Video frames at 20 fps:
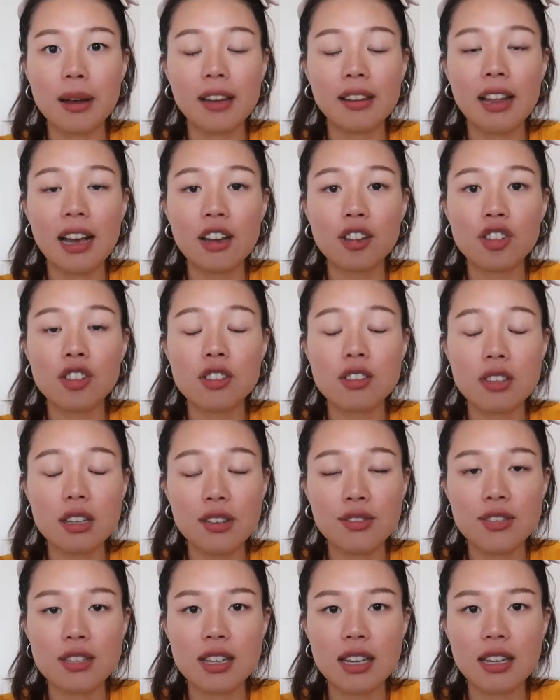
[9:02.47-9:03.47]
my lashes
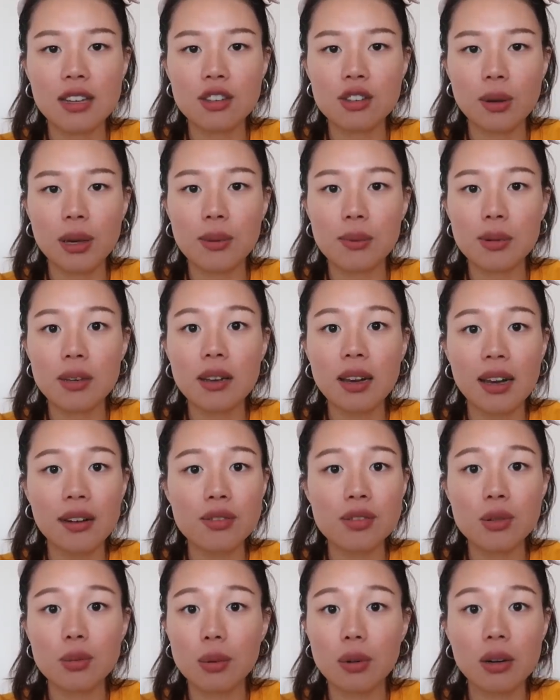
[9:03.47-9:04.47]
lifted so I wouldn't
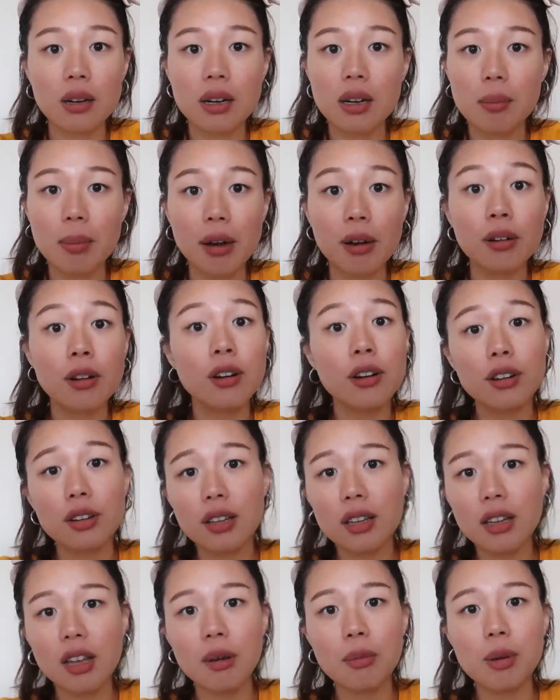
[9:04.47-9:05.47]
have to worry about
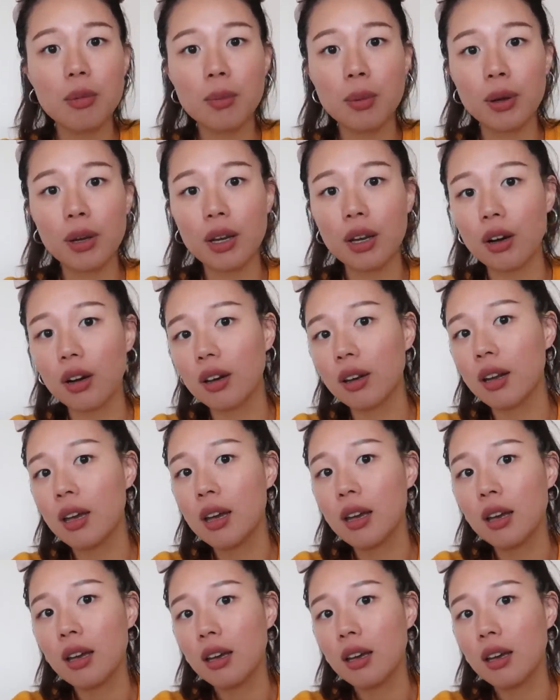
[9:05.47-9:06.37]
curling them and putting on,